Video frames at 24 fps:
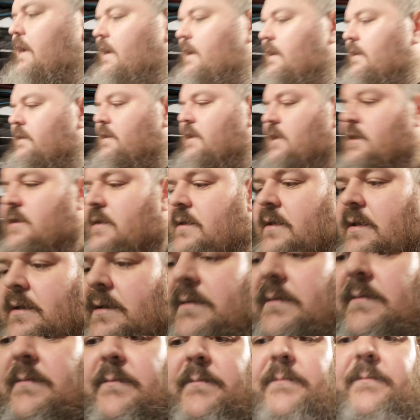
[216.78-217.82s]
And just
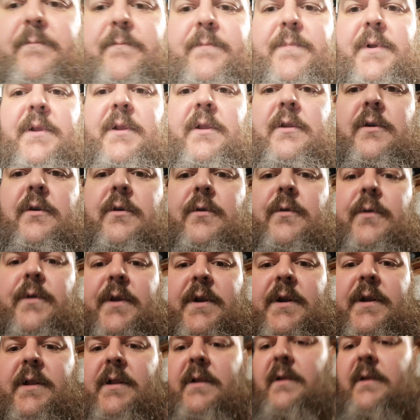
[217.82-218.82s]
below the